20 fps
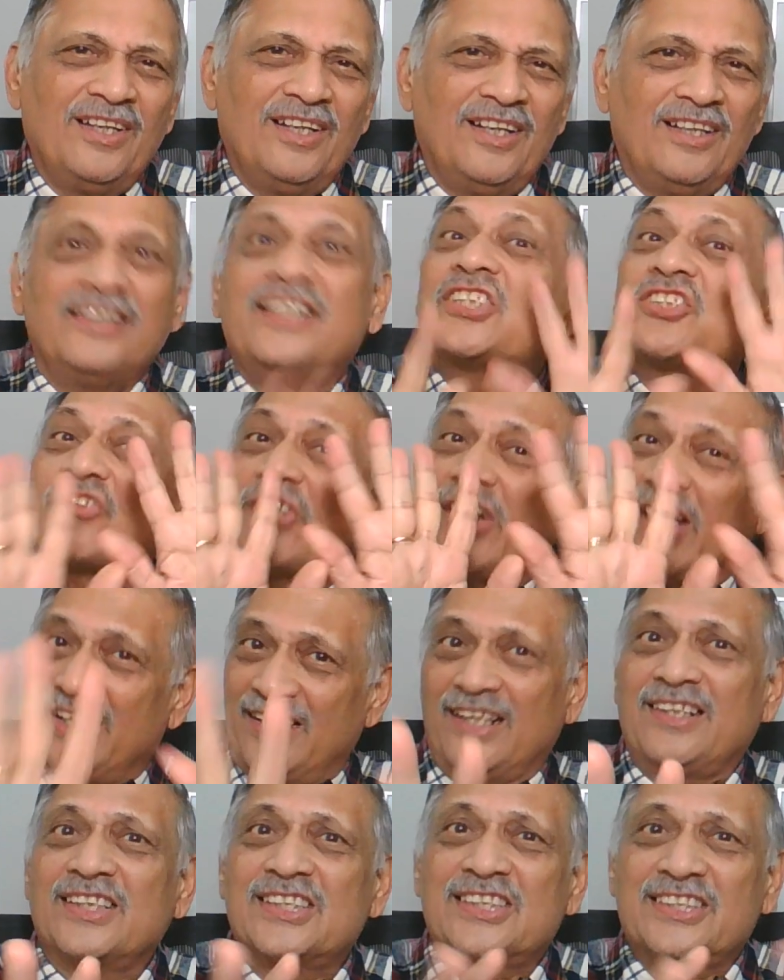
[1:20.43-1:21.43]
Let's try and
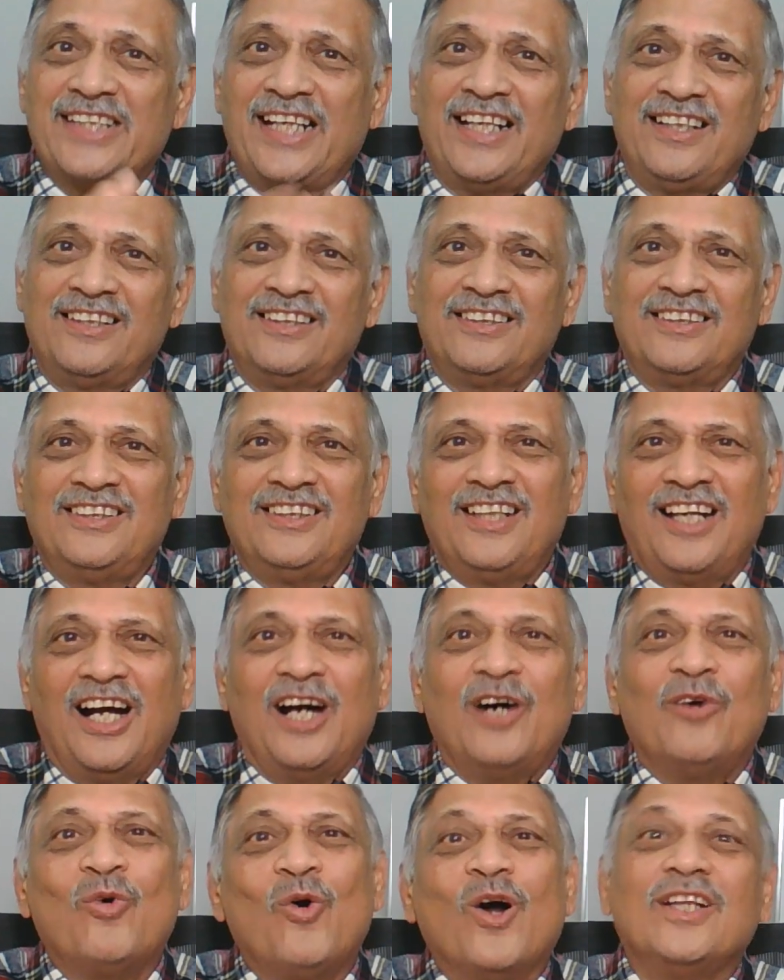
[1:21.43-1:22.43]
understand
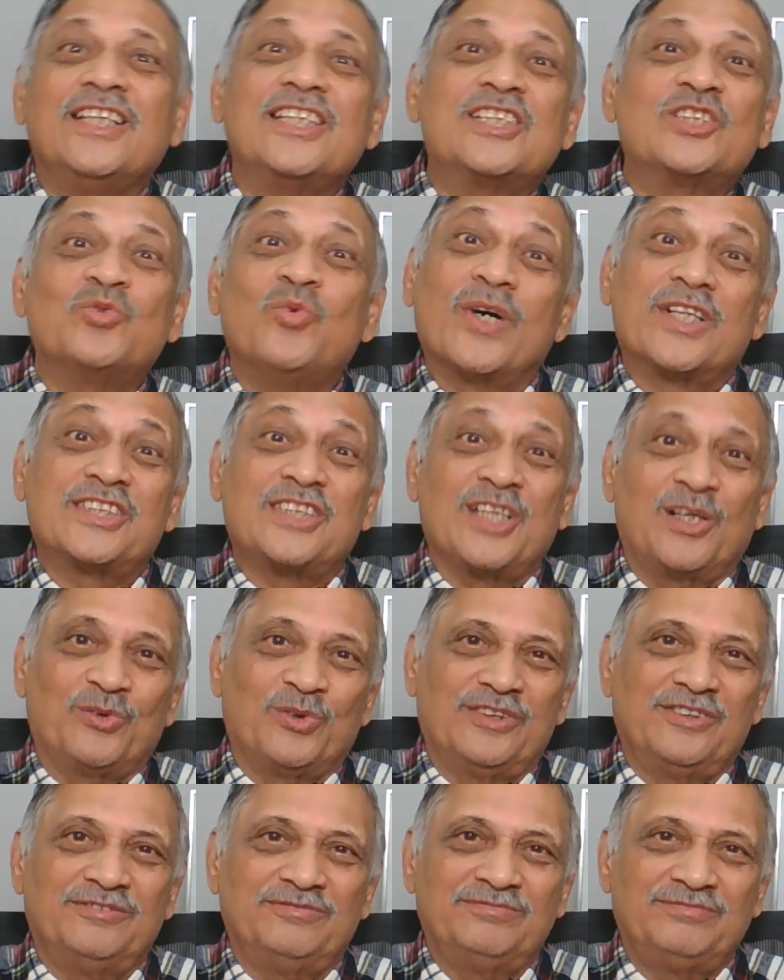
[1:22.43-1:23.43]
how all this works out
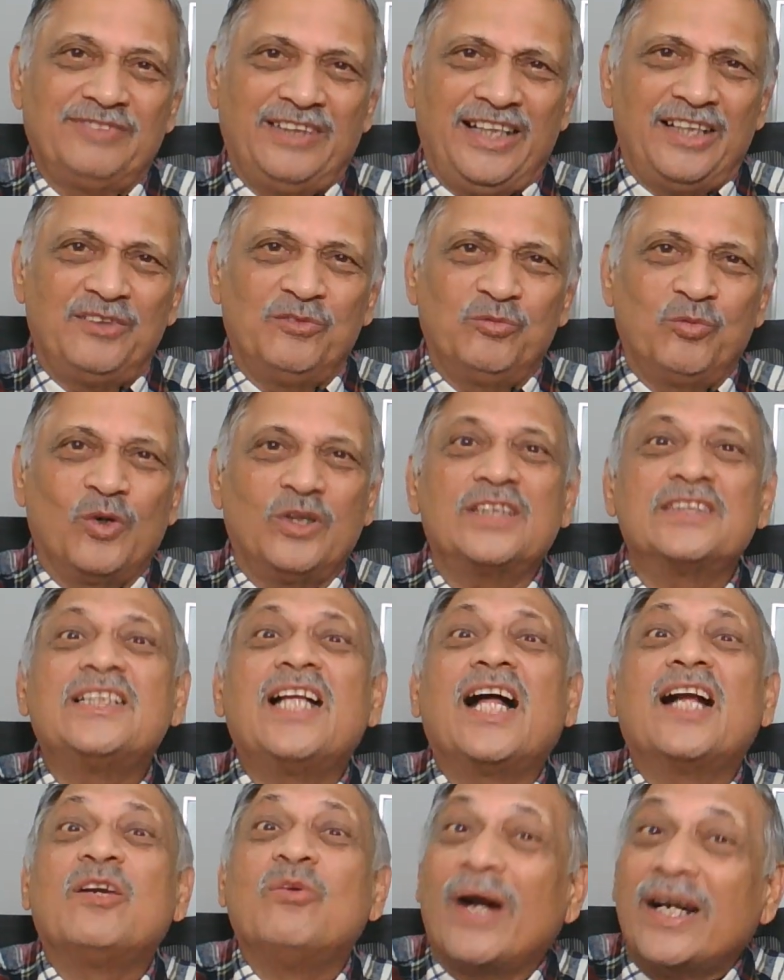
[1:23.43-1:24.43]
and what are
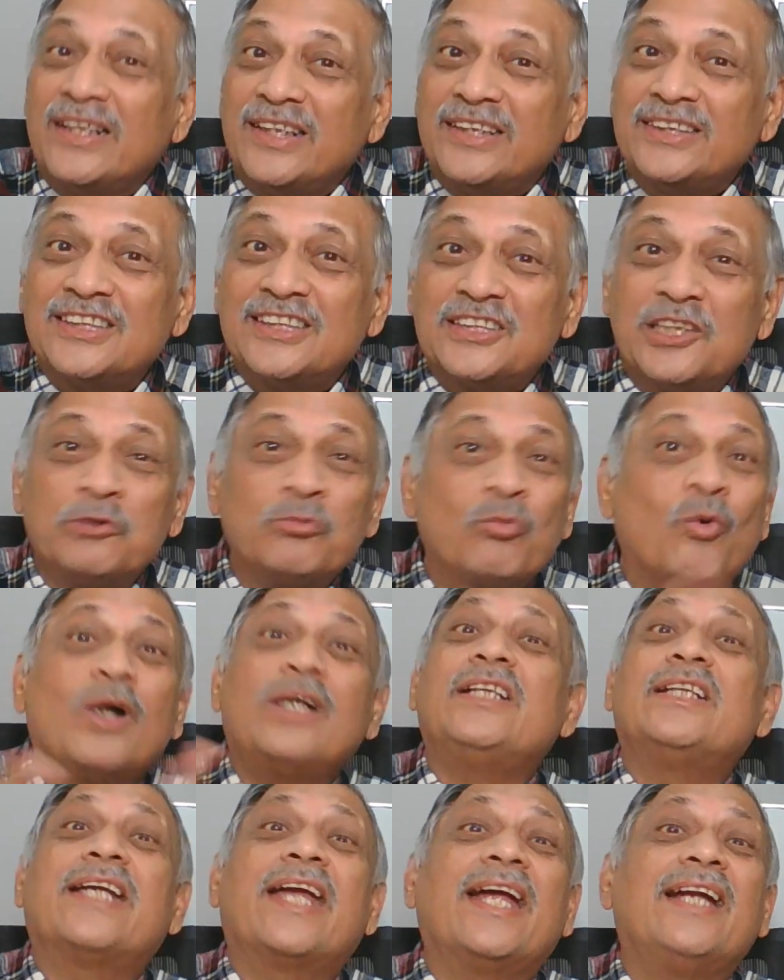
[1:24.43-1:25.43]
the advantages and
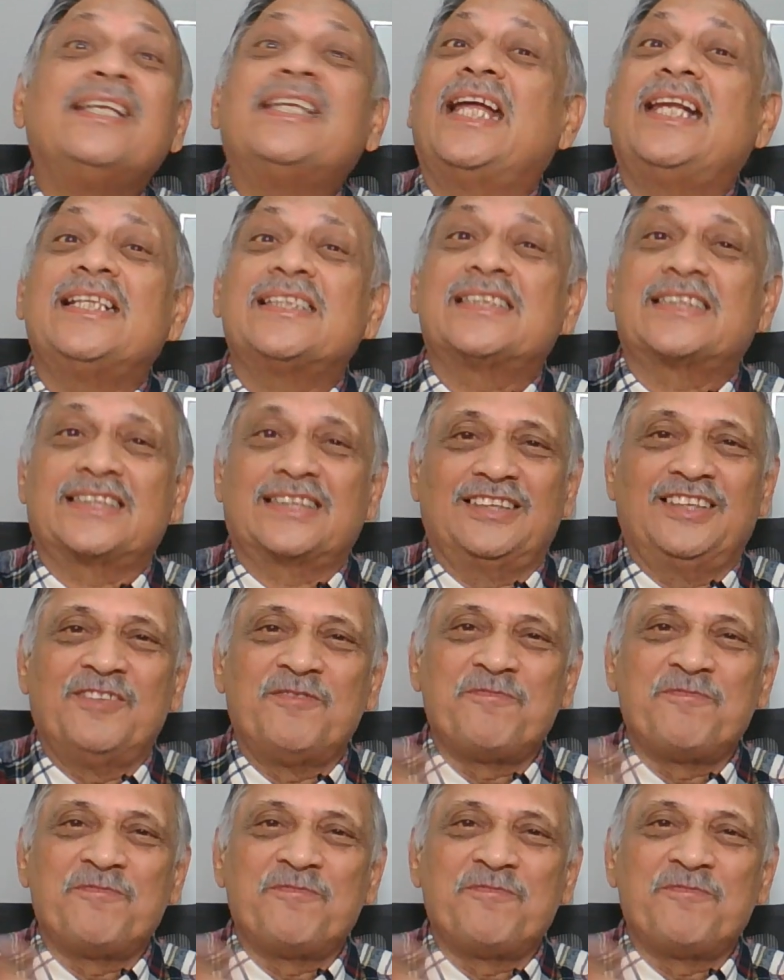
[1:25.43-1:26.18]
what it can tell us.